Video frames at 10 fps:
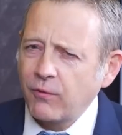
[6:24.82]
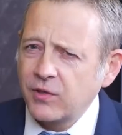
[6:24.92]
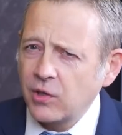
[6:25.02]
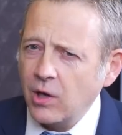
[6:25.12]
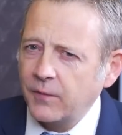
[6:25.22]

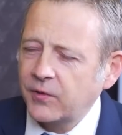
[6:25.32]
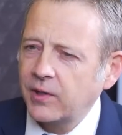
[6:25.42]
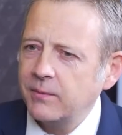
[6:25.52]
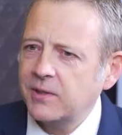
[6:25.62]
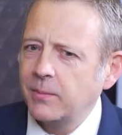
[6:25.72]
Reserve
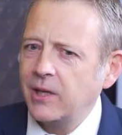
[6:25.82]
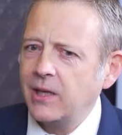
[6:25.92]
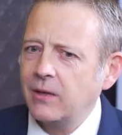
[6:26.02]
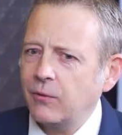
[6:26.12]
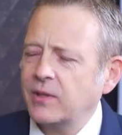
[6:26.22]
seems to
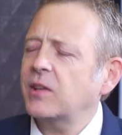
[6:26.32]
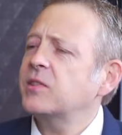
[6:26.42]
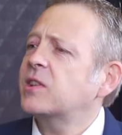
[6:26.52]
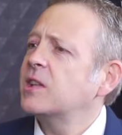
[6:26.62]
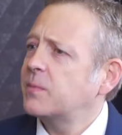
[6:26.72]
be, well, it
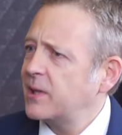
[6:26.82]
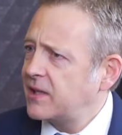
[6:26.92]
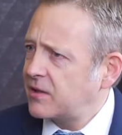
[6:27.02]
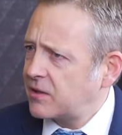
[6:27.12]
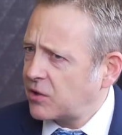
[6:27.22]
doesn't seem to be
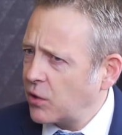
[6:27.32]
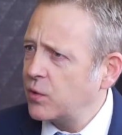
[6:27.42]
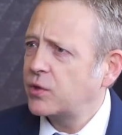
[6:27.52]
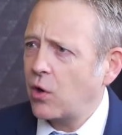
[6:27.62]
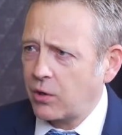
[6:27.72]

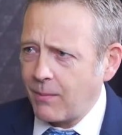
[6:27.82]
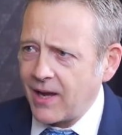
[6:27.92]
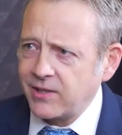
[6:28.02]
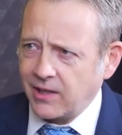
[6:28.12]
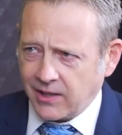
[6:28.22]
too
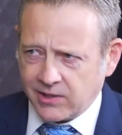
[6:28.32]
dogmatic.